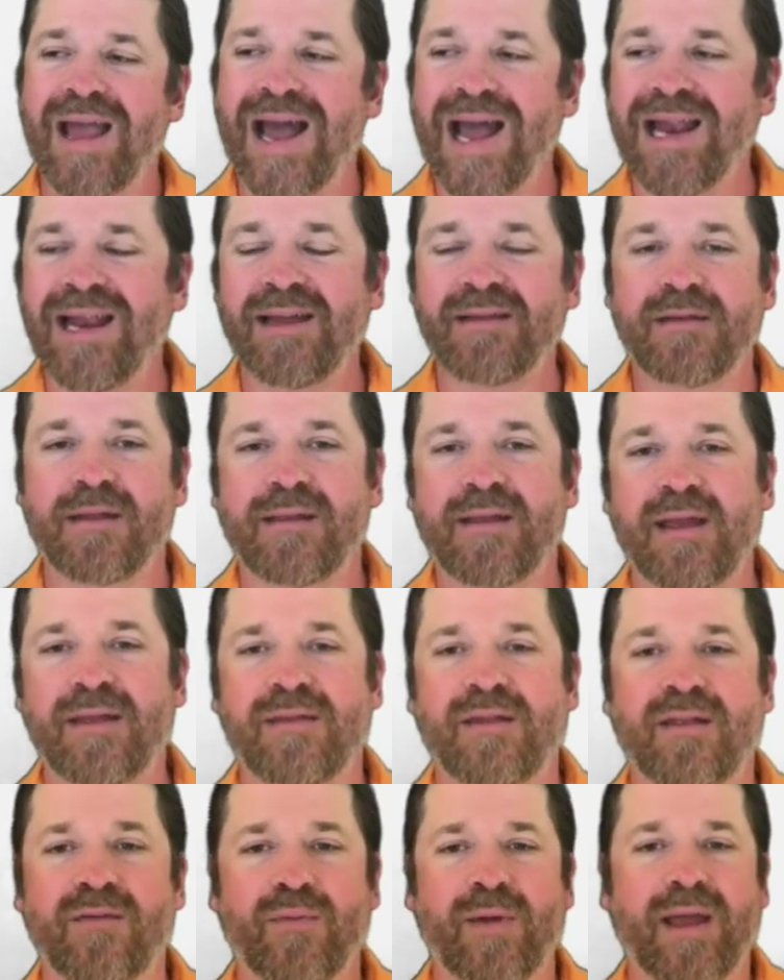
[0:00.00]
I like to say
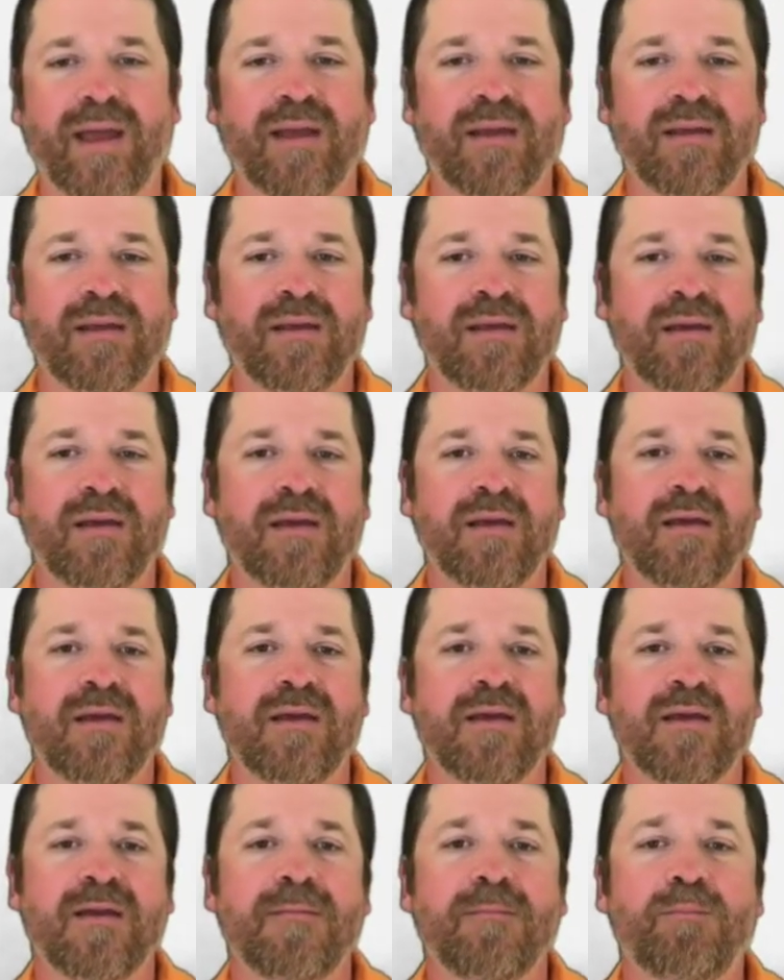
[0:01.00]
it this way.
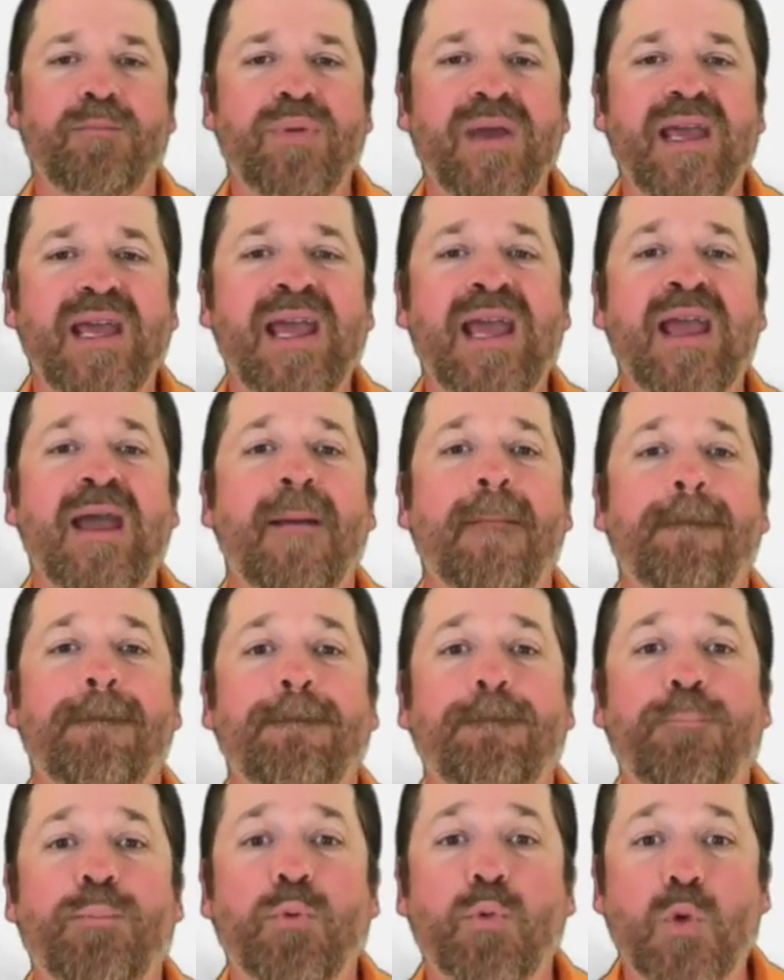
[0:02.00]
Be
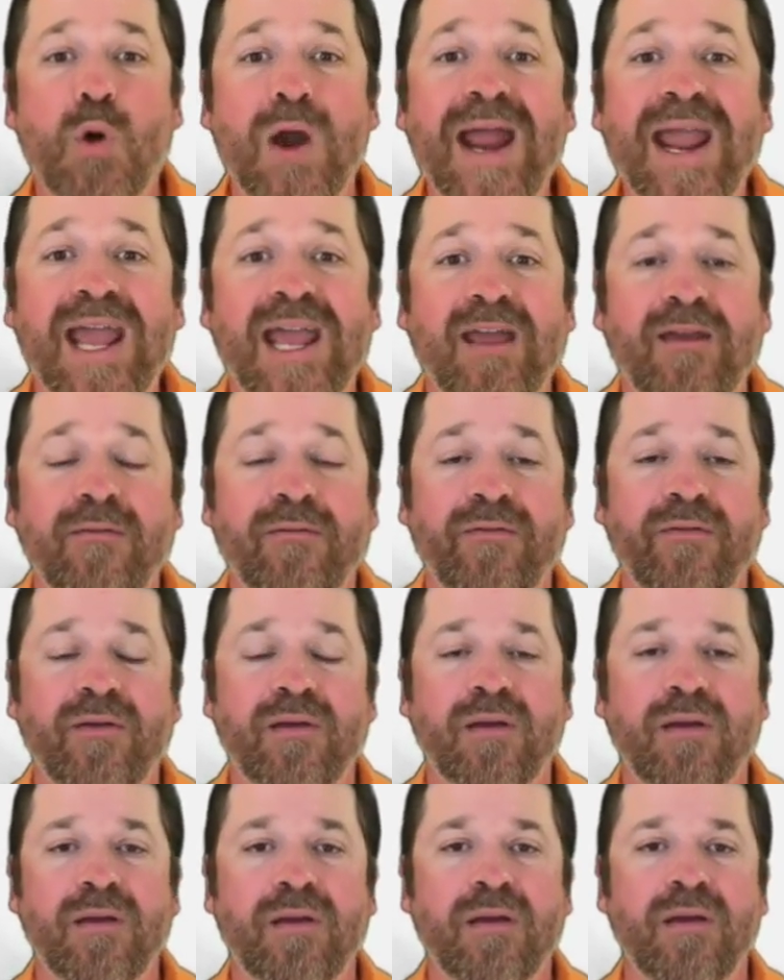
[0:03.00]
brave.
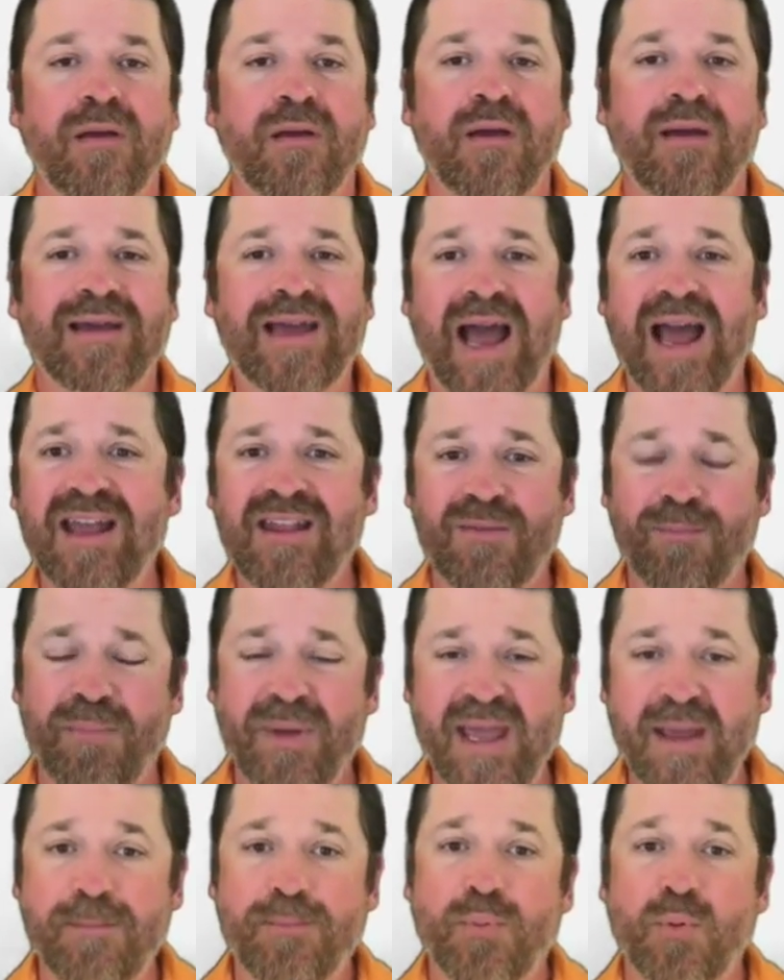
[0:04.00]
Guys,
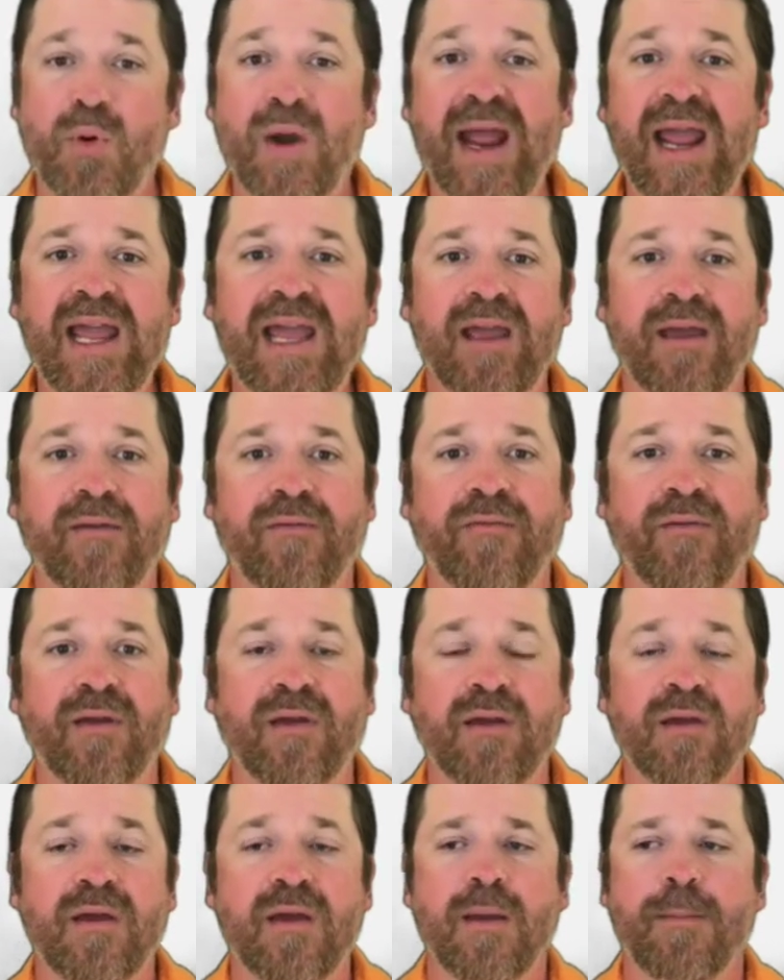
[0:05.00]
be brave.
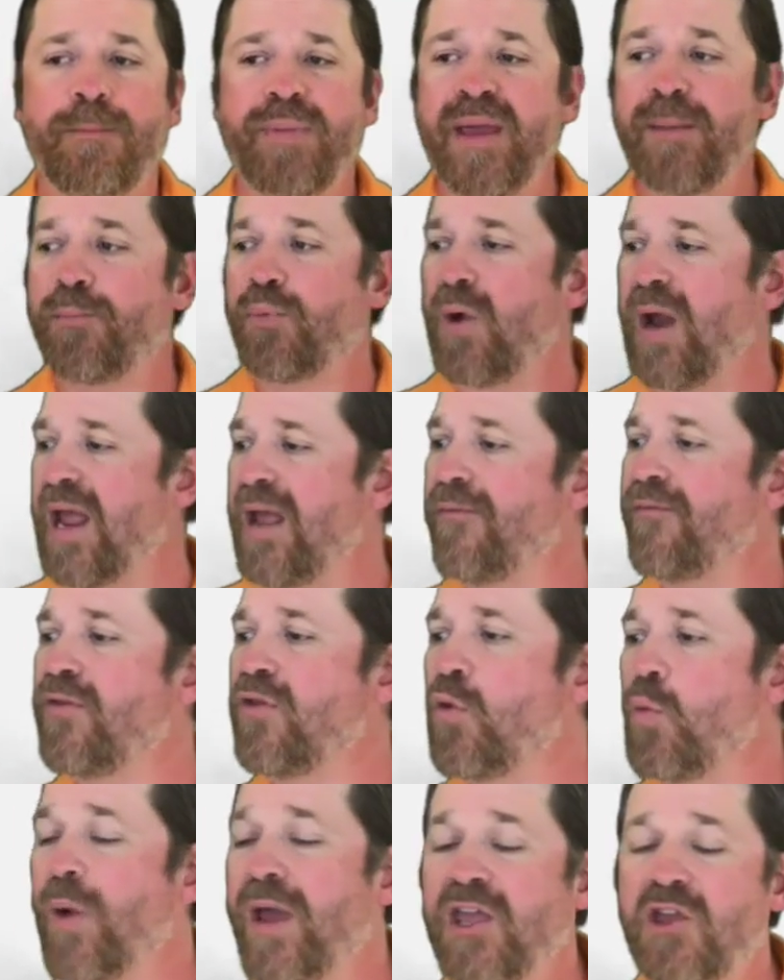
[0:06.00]
Be brave in
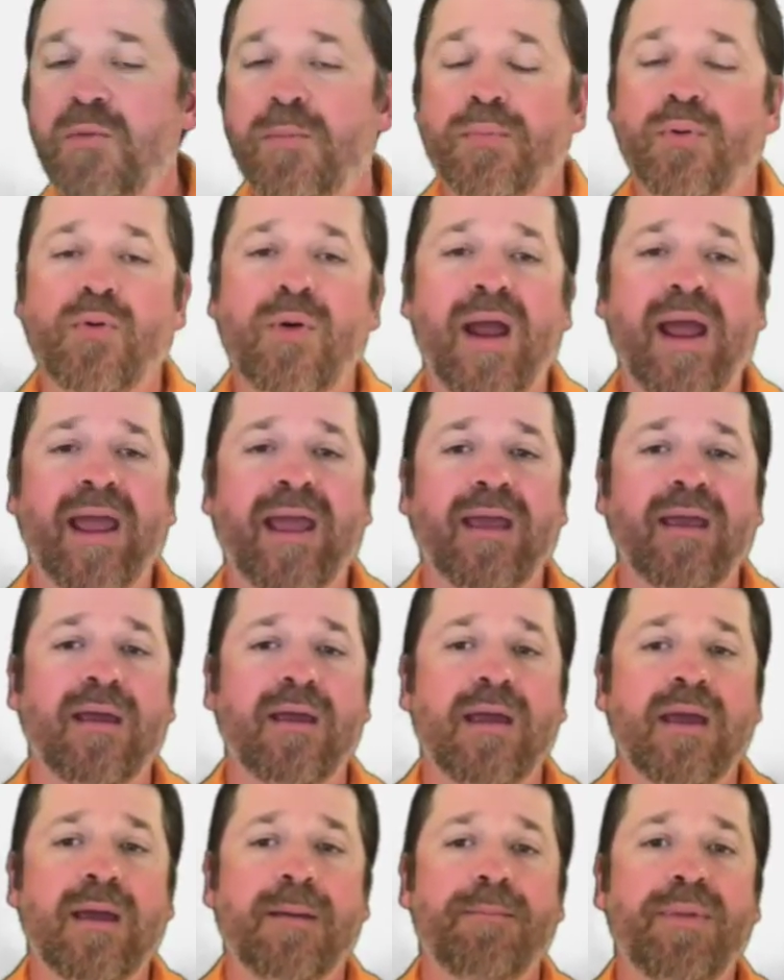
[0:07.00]
the way you pray.
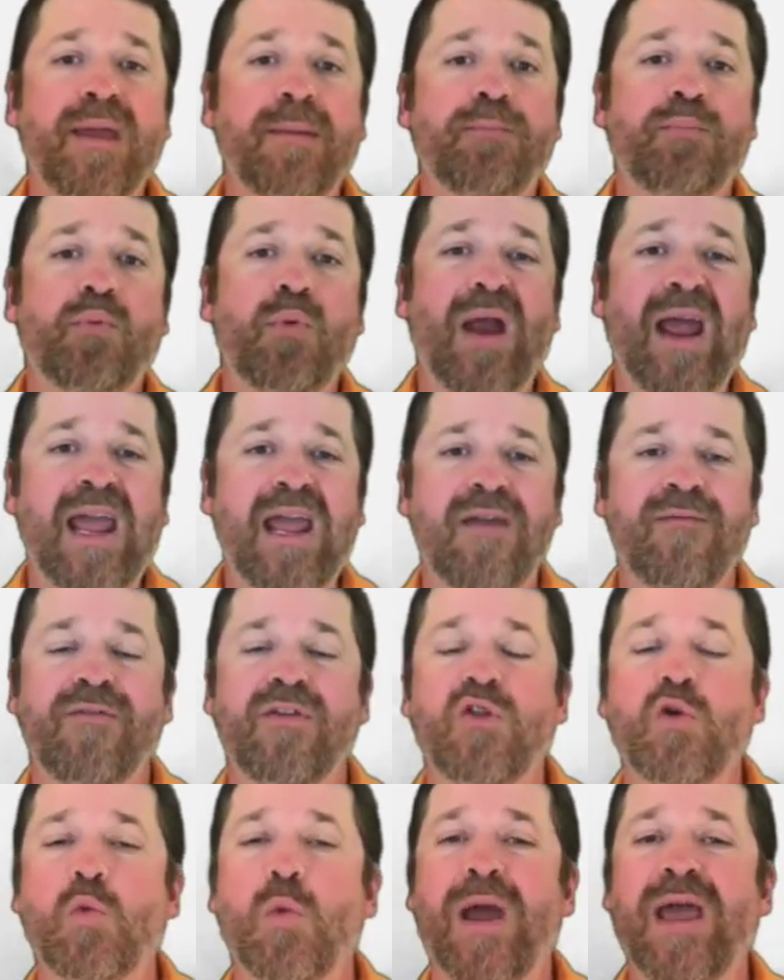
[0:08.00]
Be brave
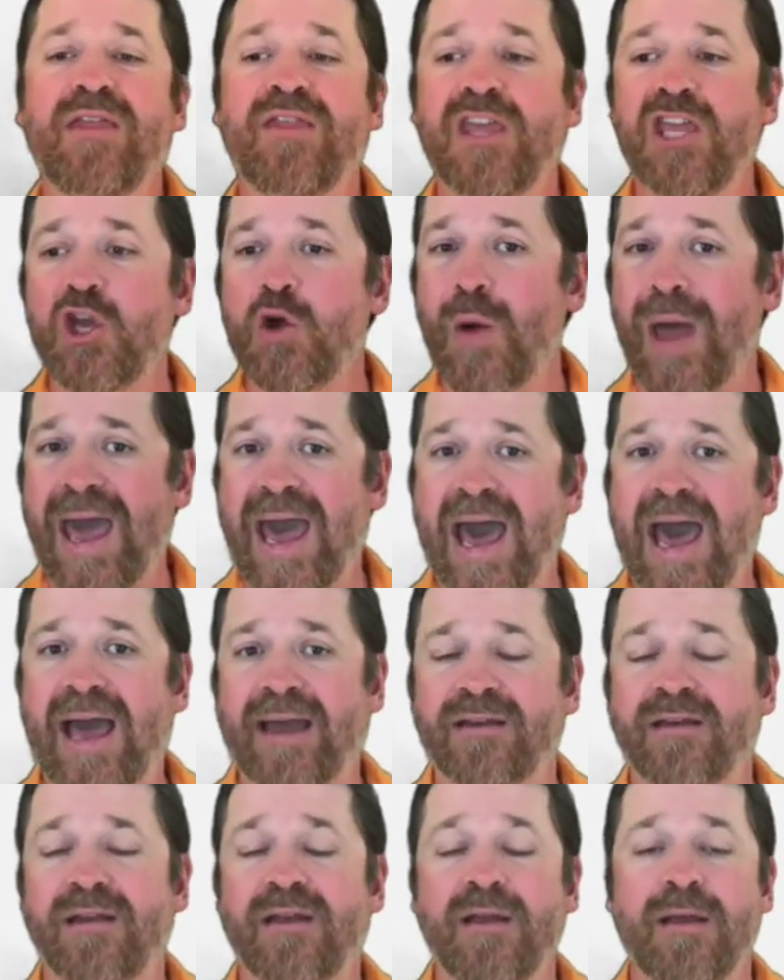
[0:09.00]
in the way that you
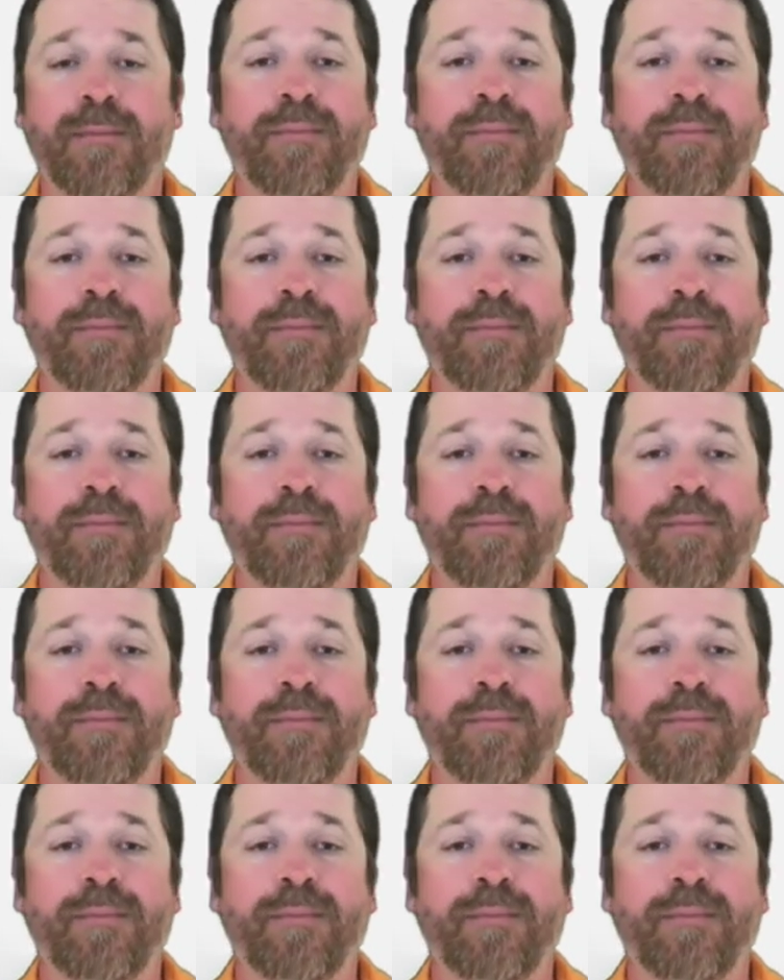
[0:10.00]
act.